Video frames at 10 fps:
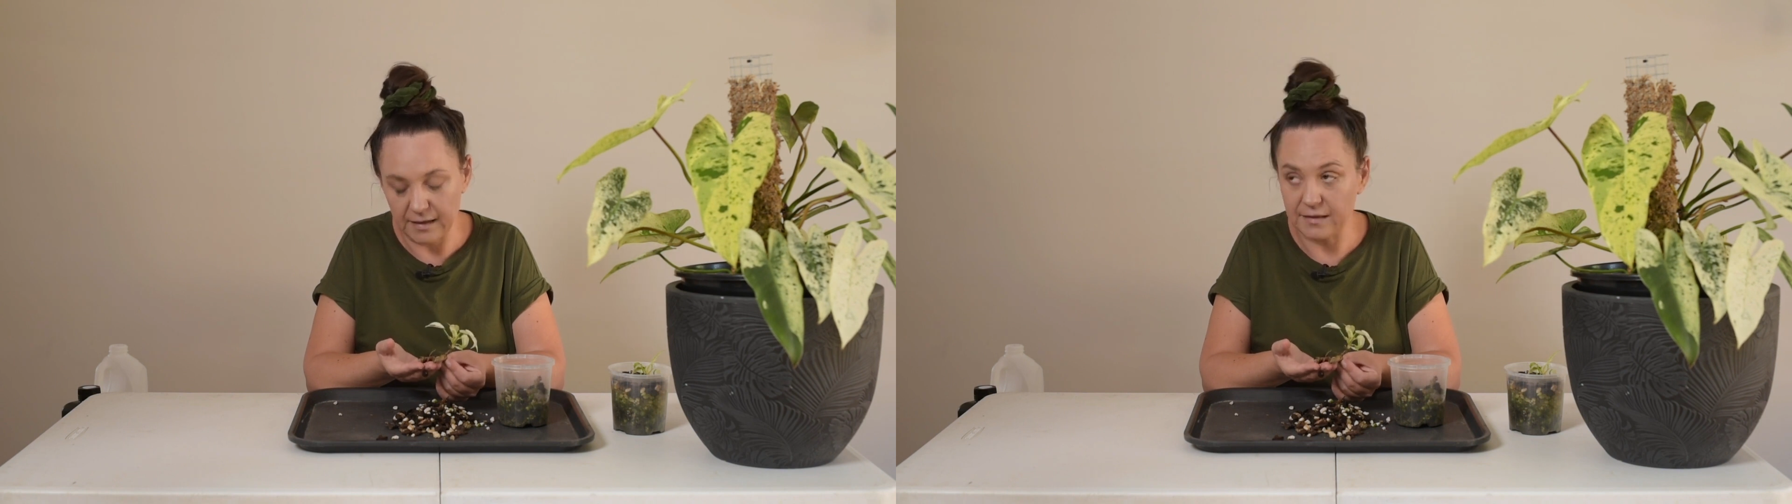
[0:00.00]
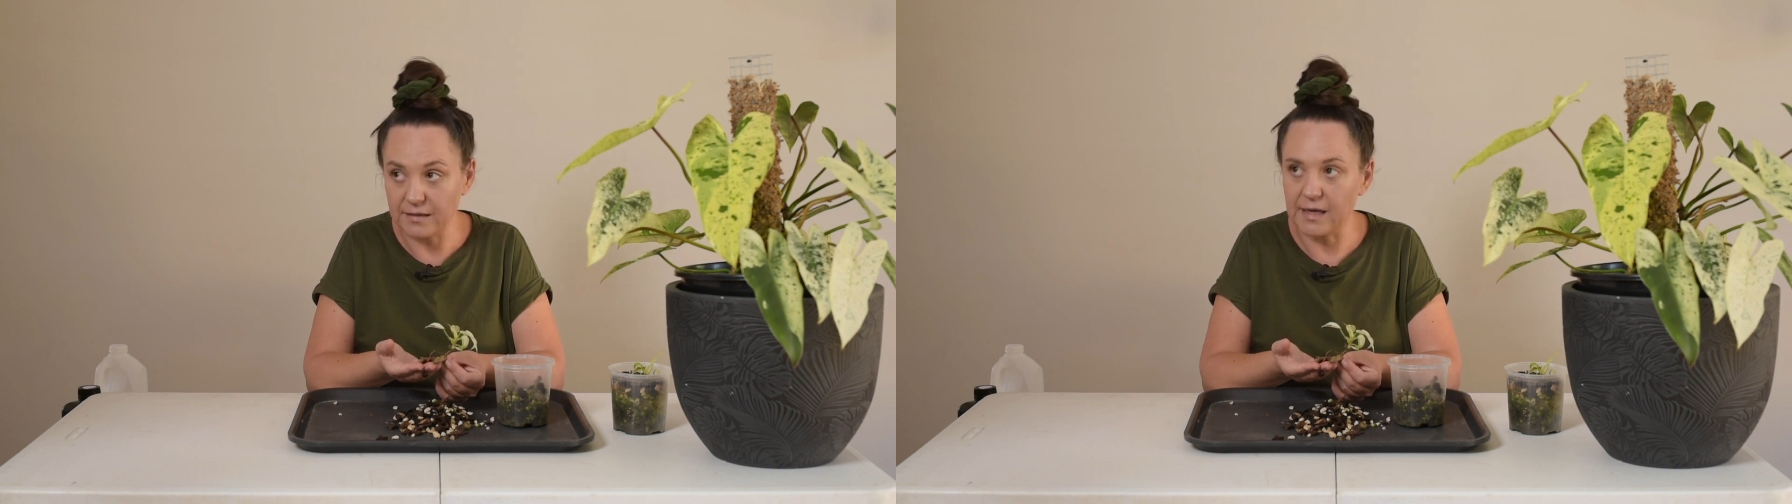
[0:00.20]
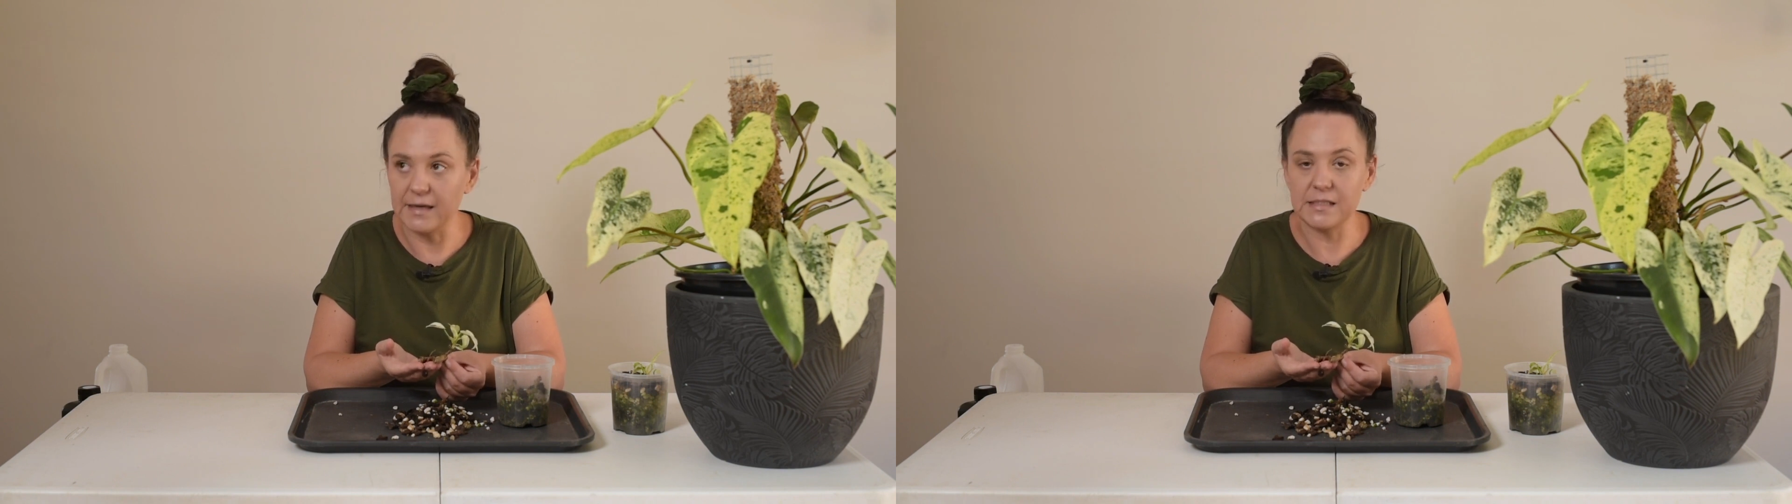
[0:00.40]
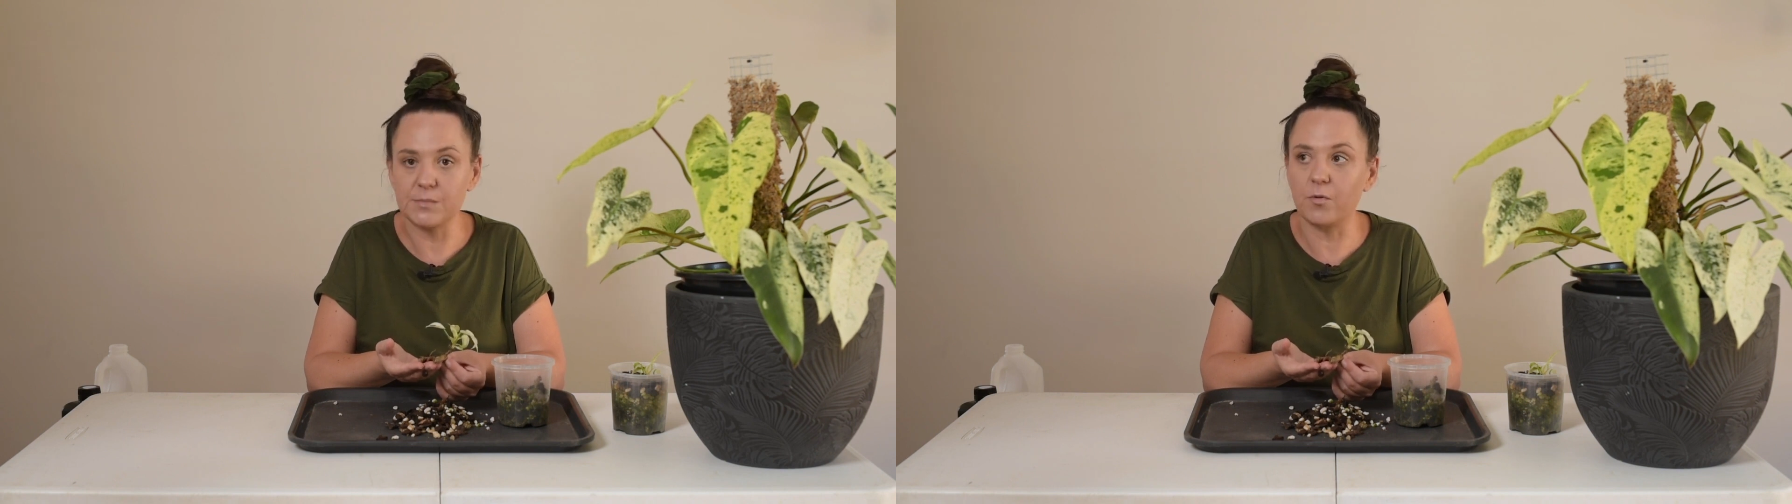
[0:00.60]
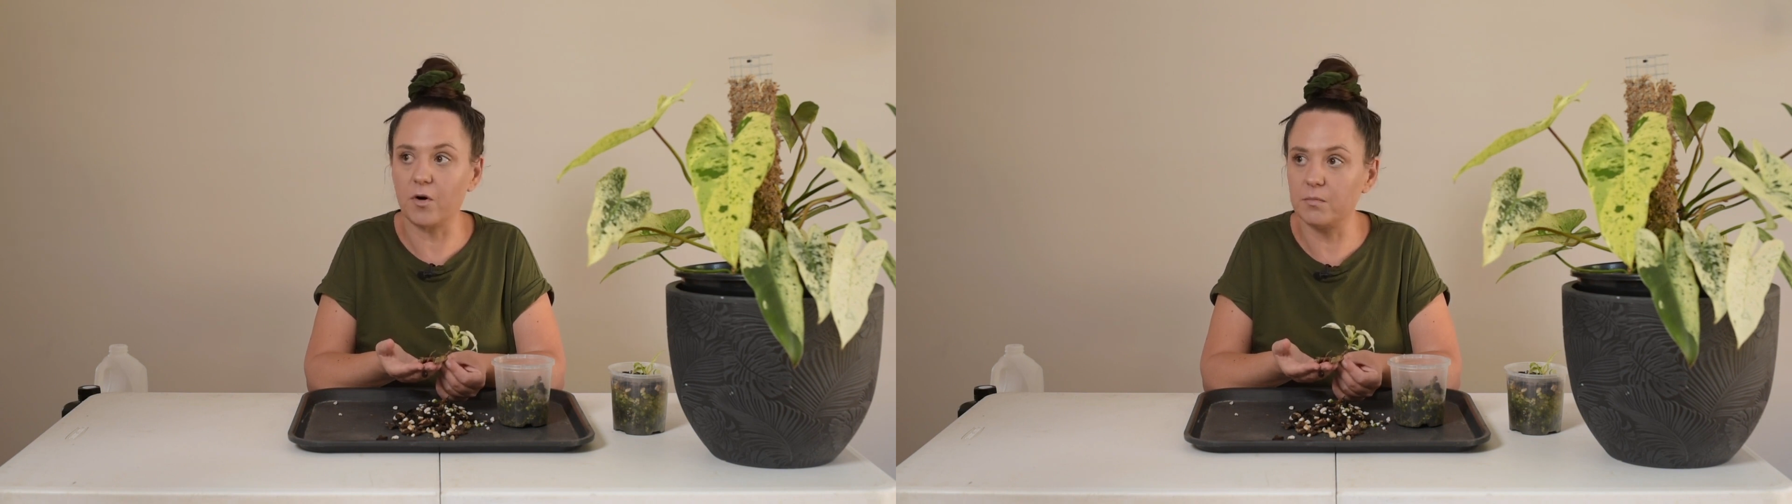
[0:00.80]
I think that is
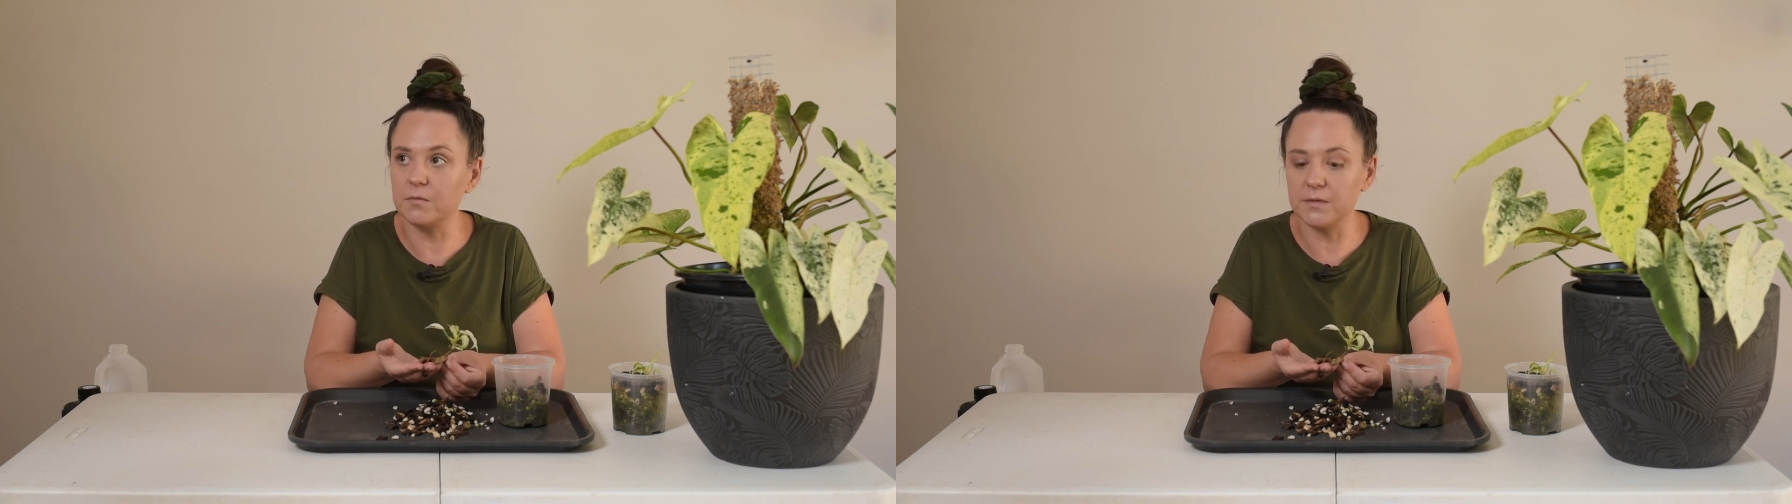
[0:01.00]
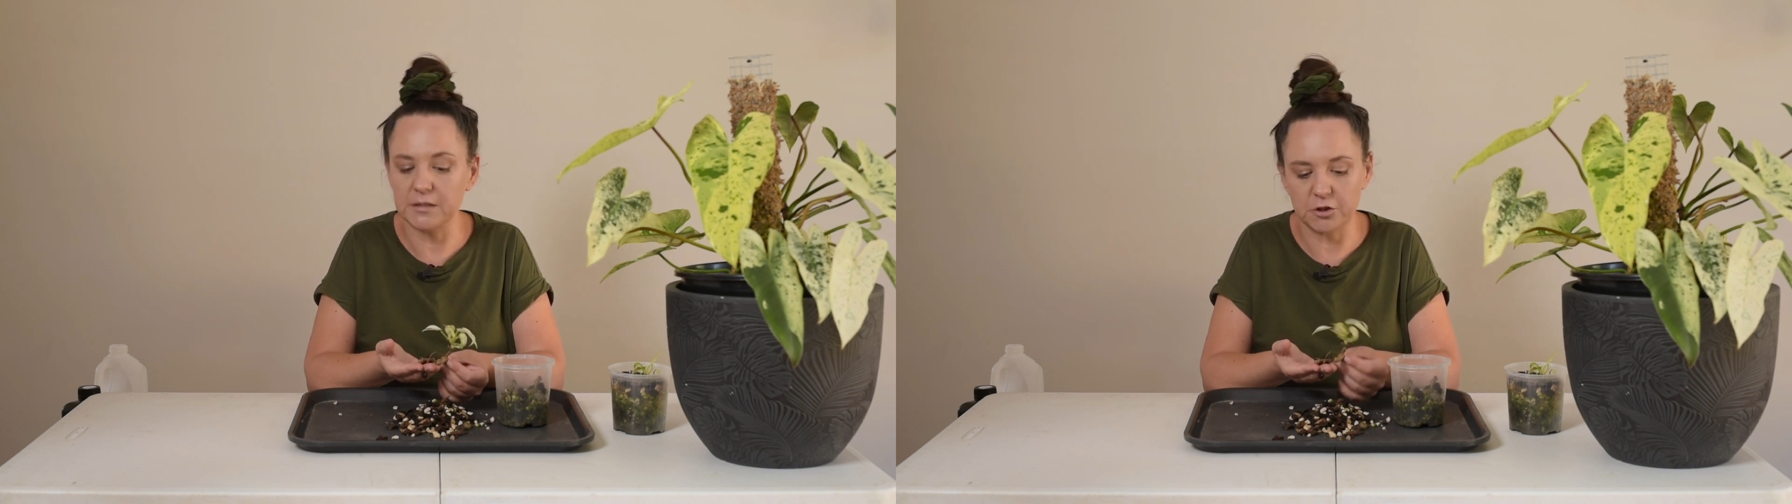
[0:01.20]
probably